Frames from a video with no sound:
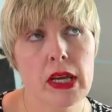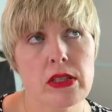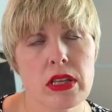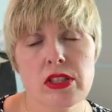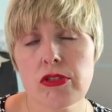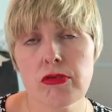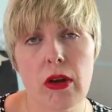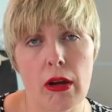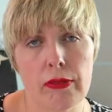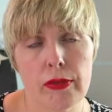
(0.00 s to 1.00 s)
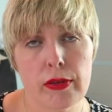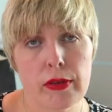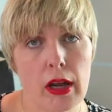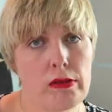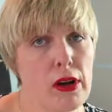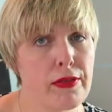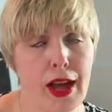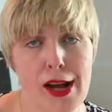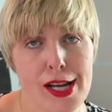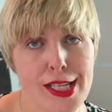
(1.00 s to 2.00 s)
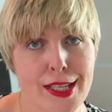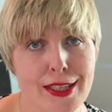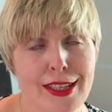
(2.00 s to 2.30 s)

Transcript: So that's just a rough guide.